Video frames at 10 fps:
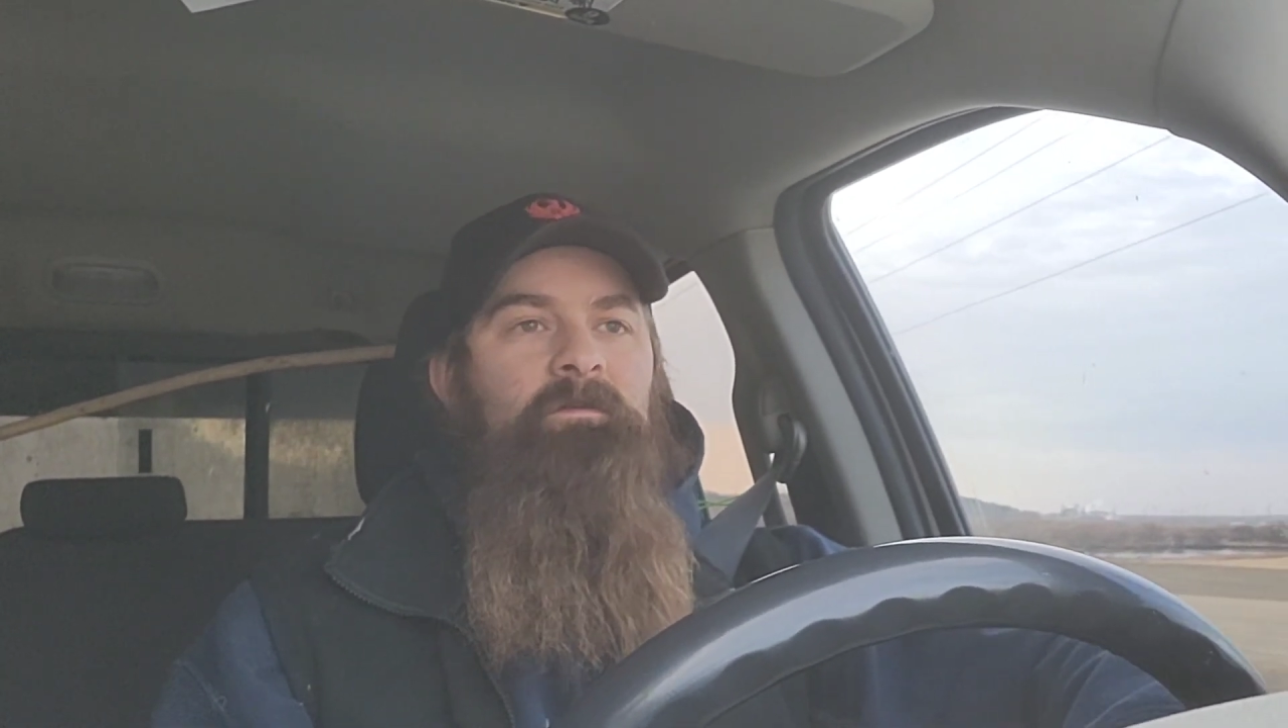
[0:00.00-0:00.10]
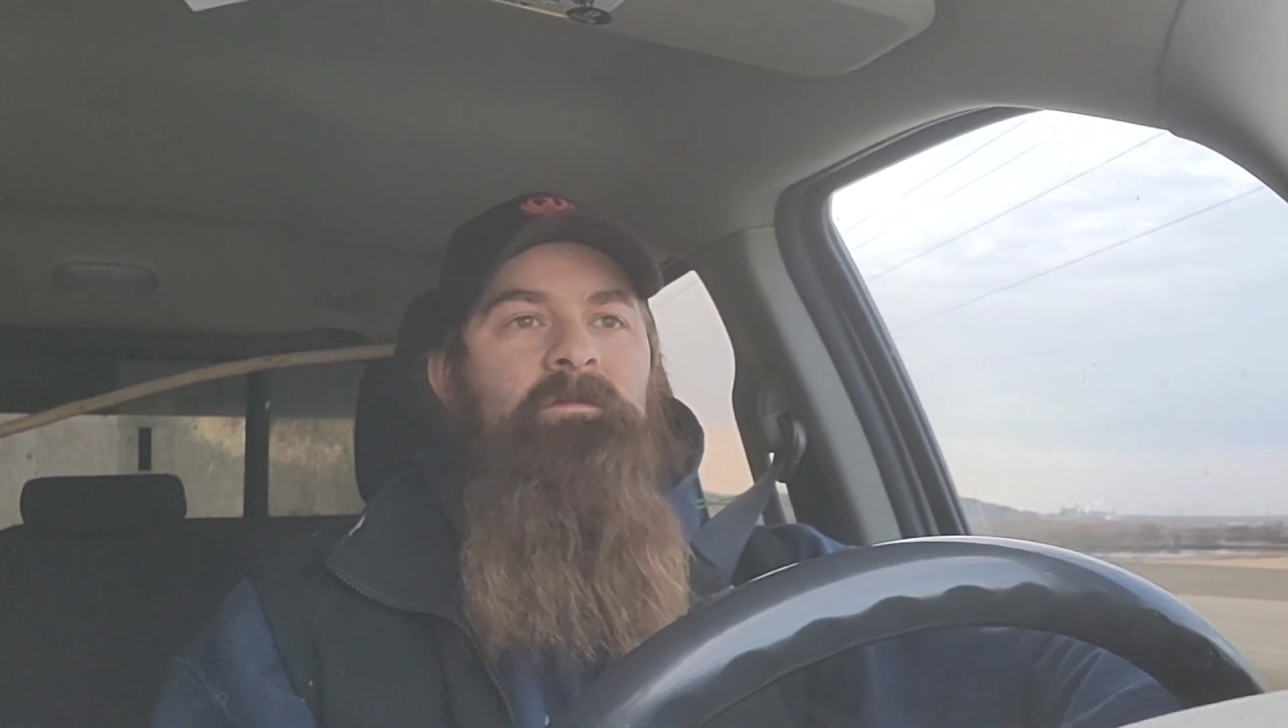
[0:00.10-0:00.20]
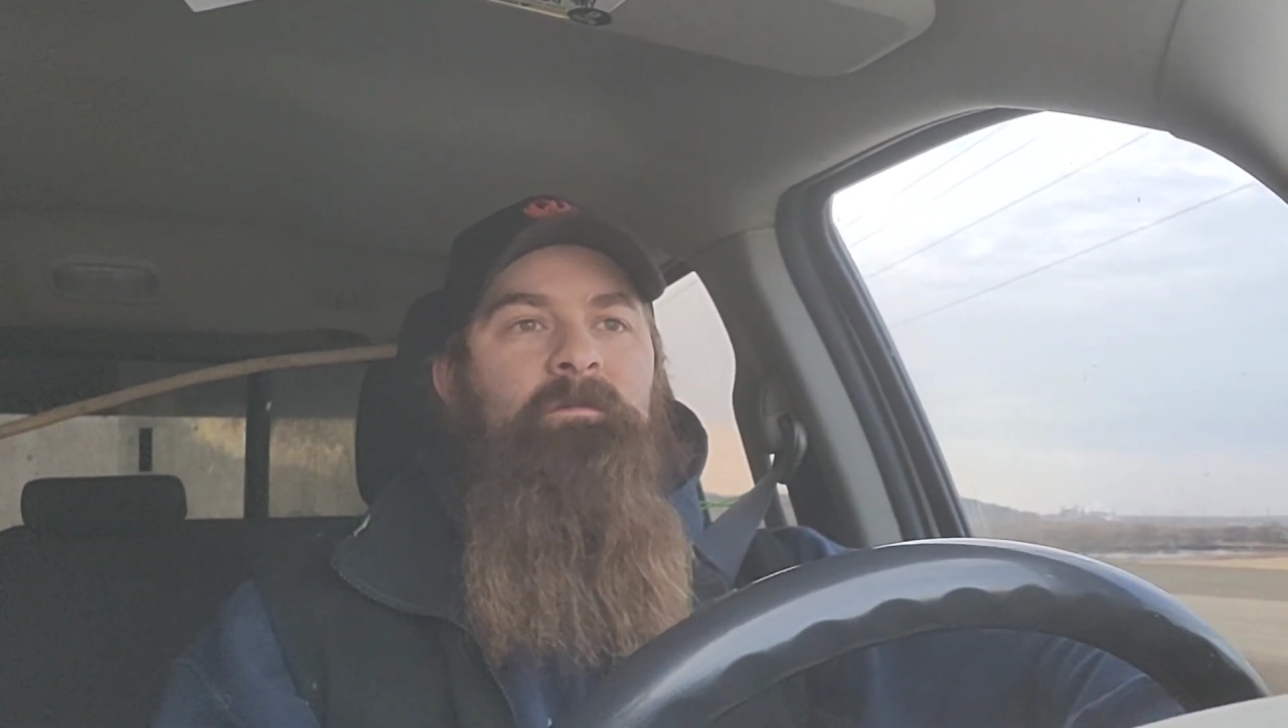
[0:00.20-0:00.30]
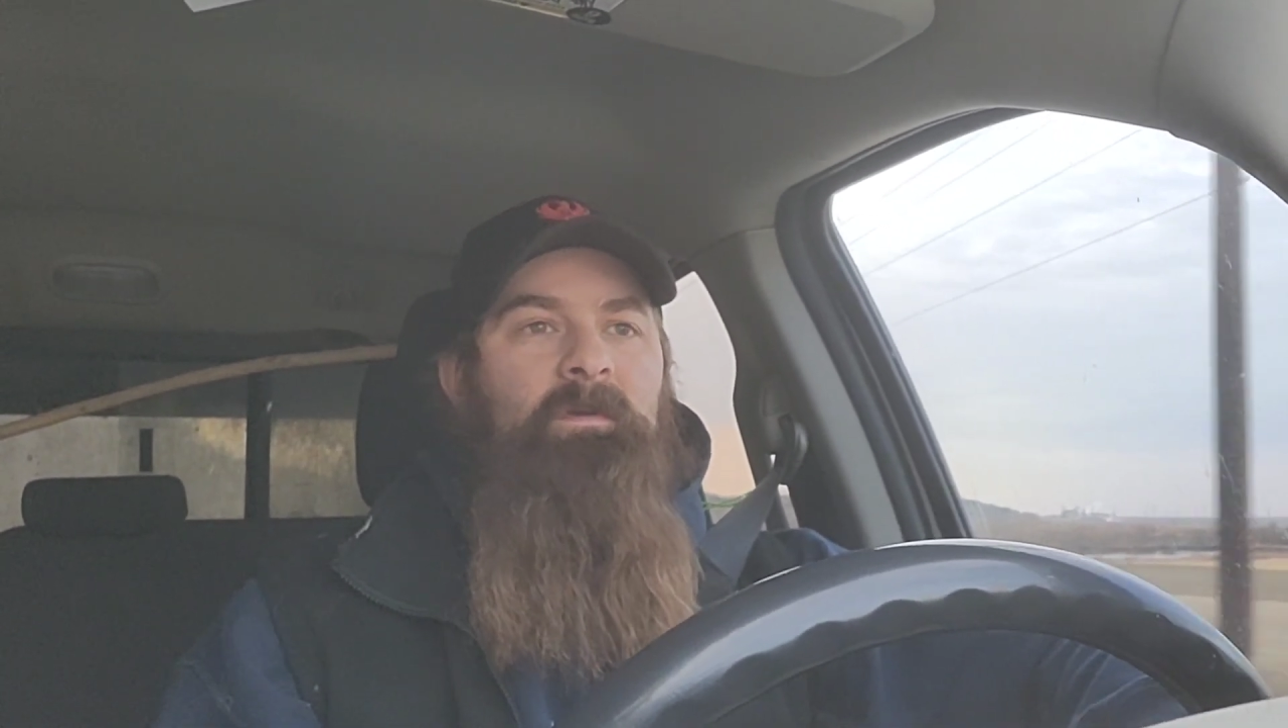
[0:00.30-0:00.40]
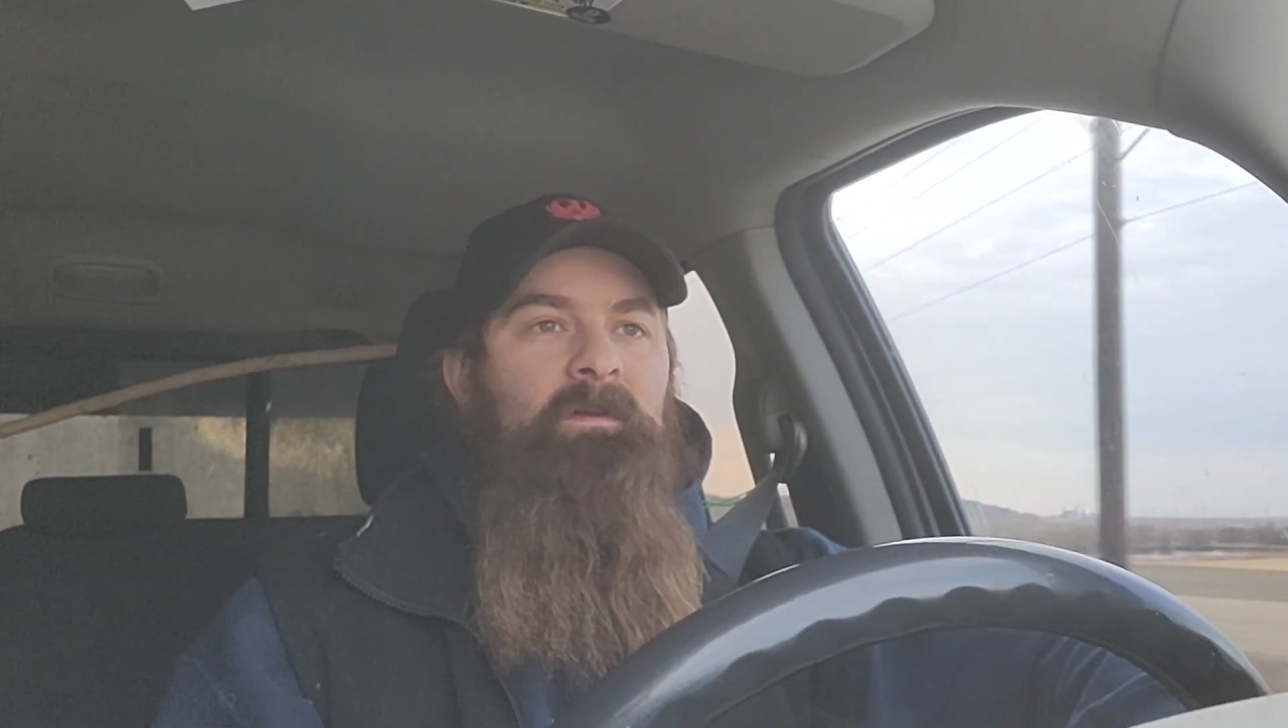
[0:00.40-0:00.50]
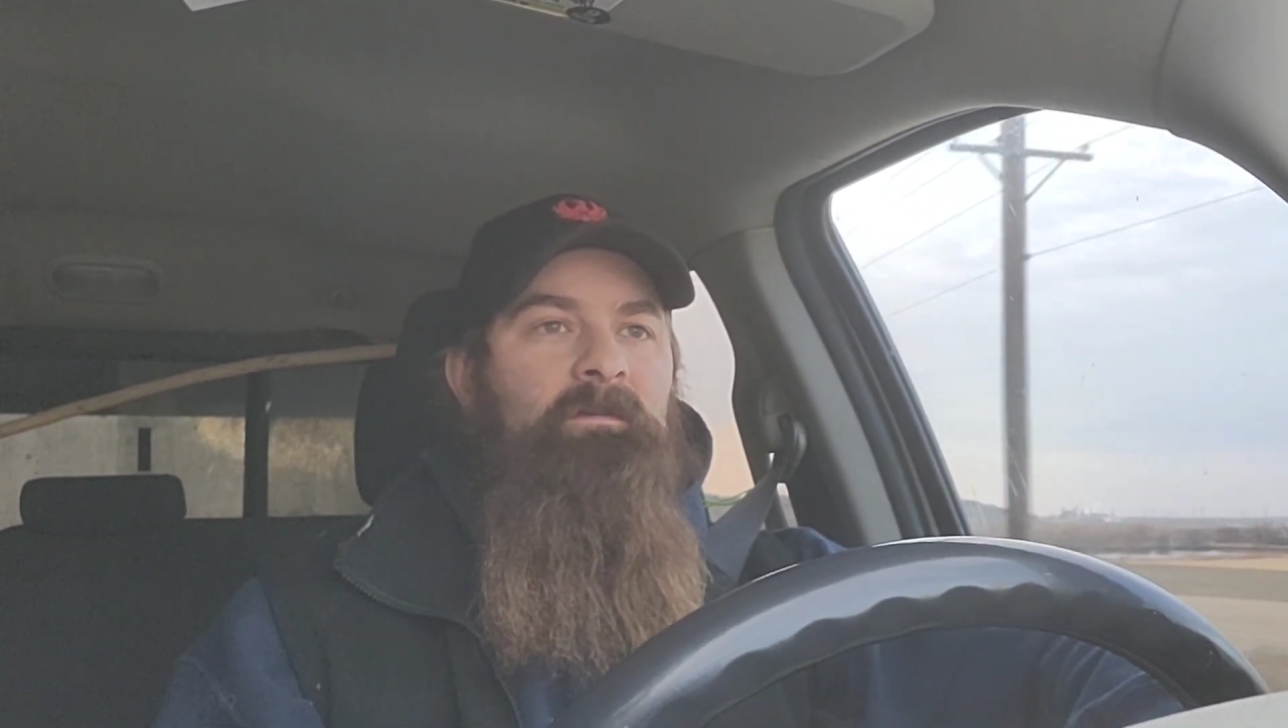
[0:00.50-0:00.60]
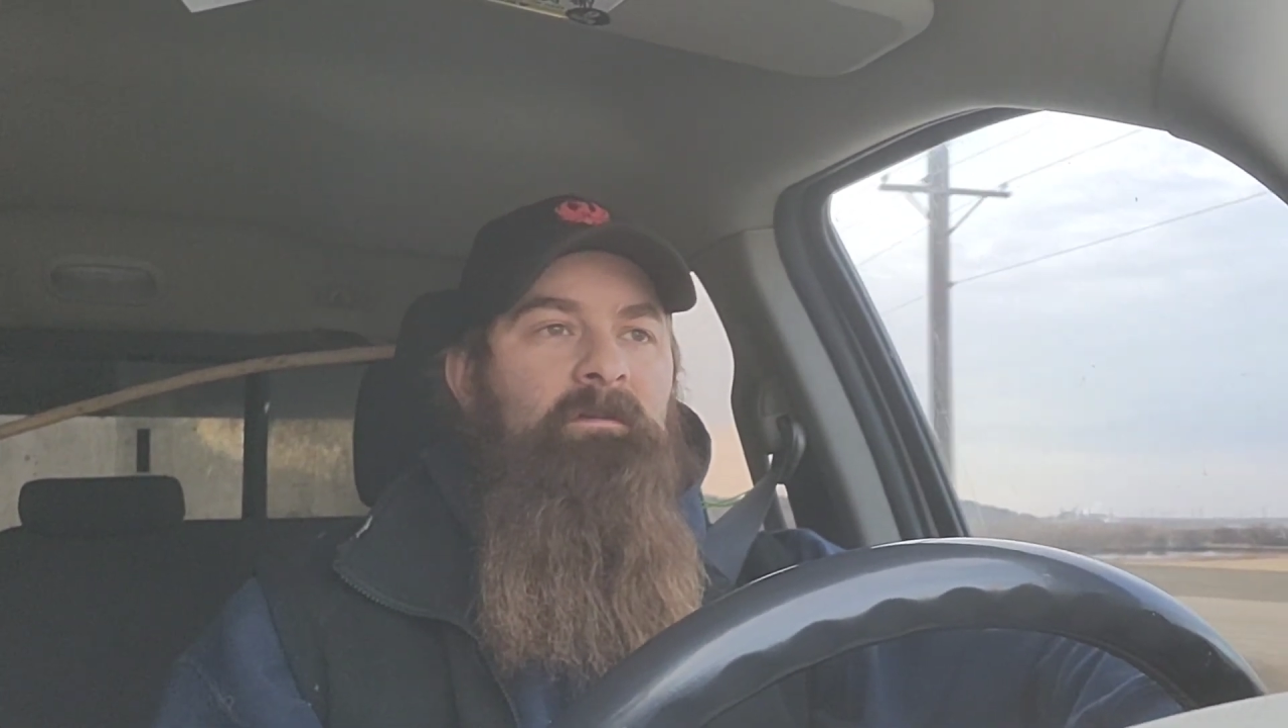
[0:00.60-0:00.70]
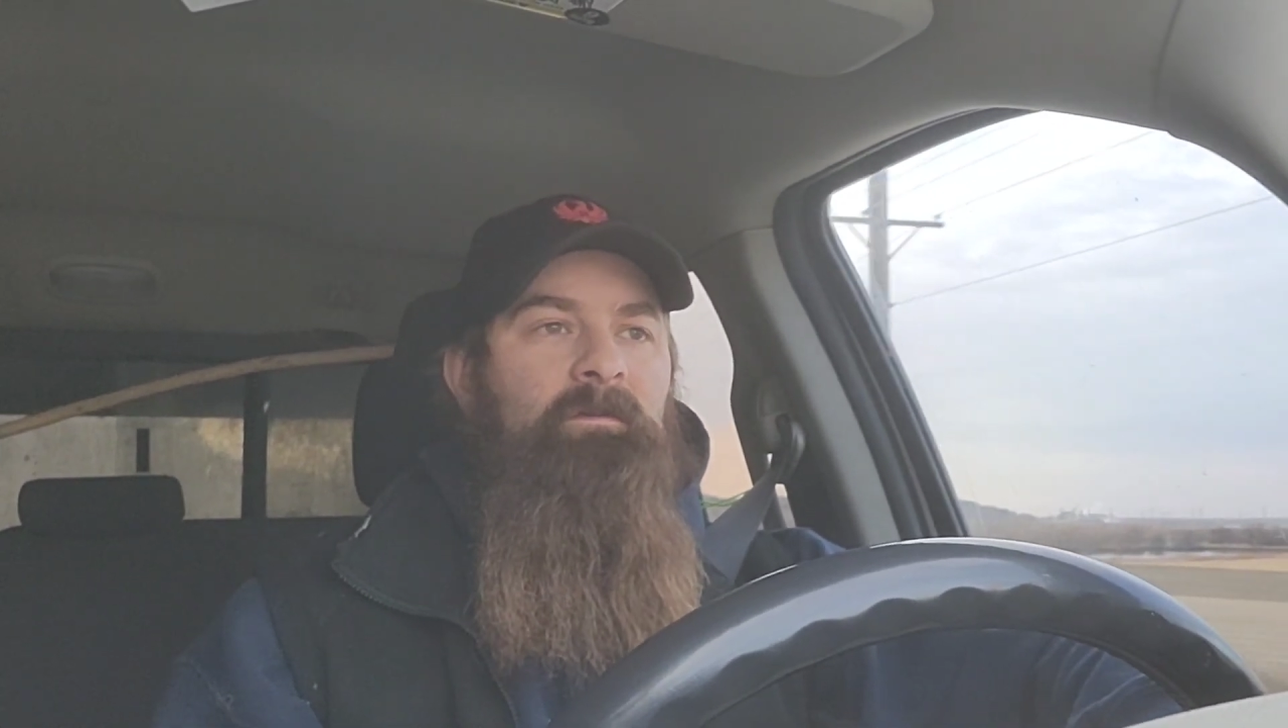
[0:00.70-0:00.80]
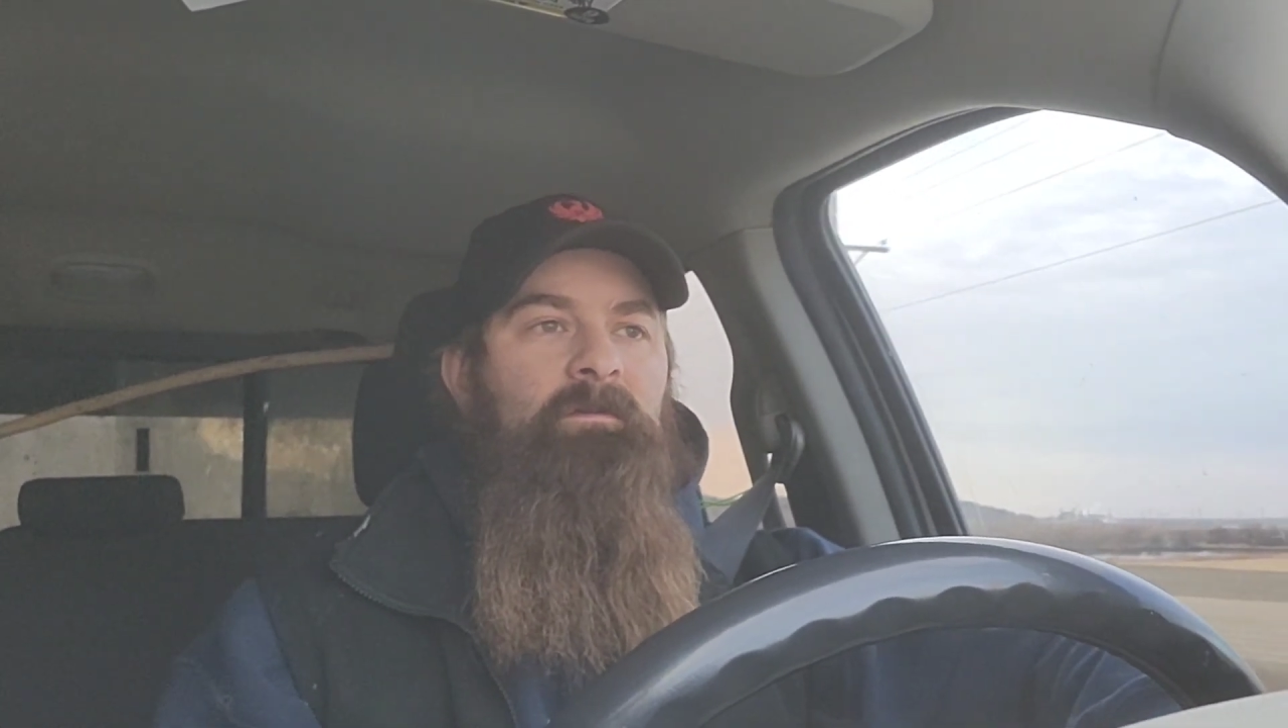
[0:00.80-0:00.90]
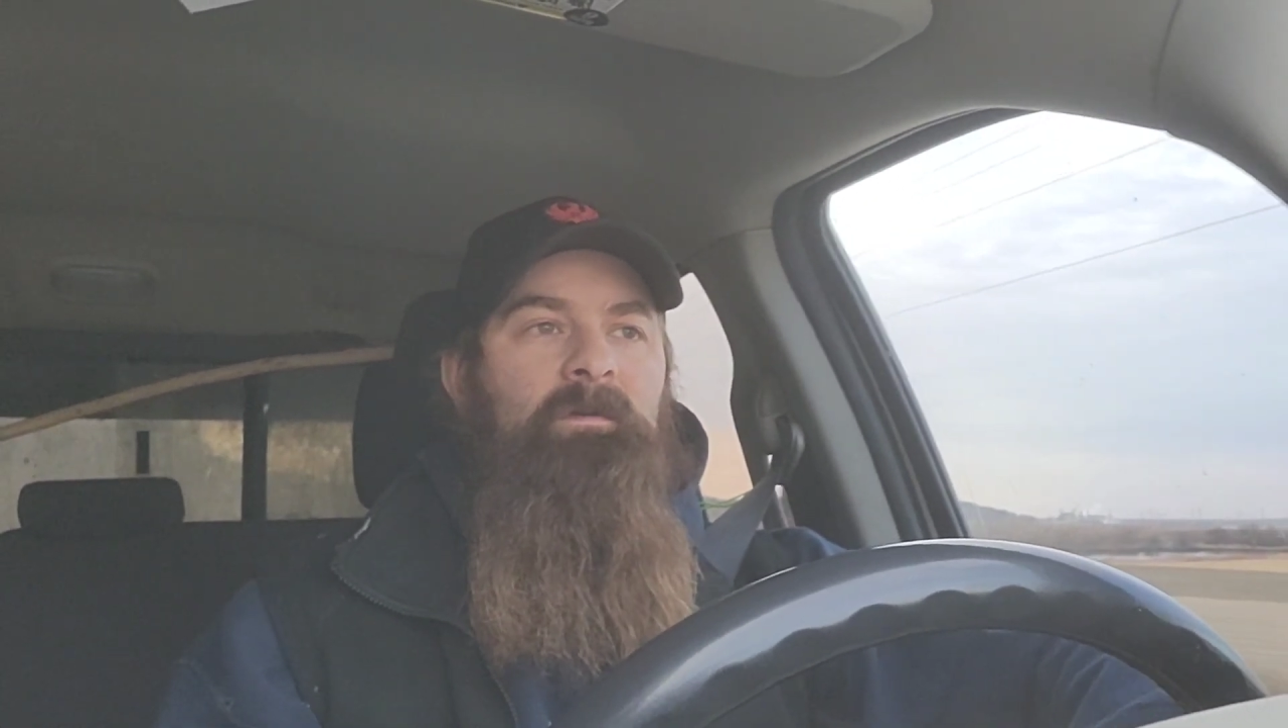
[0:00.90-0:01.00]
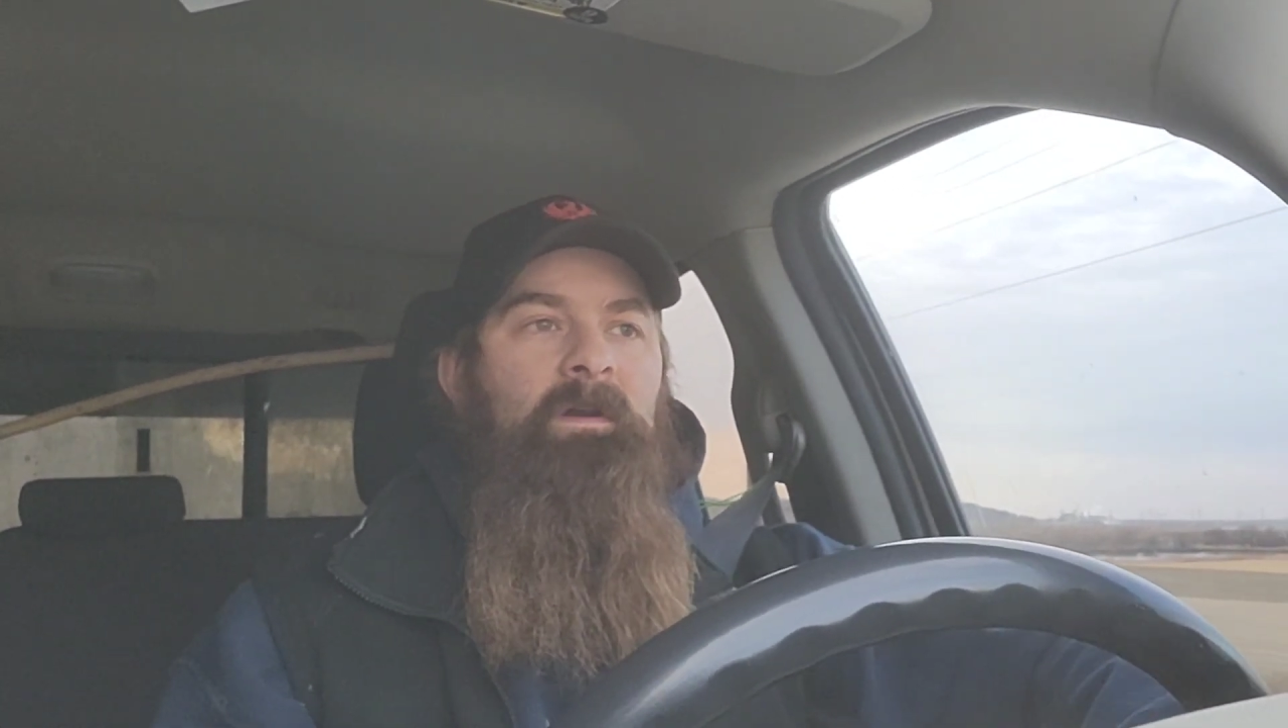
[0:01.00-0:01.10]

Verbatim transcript: some guys don't.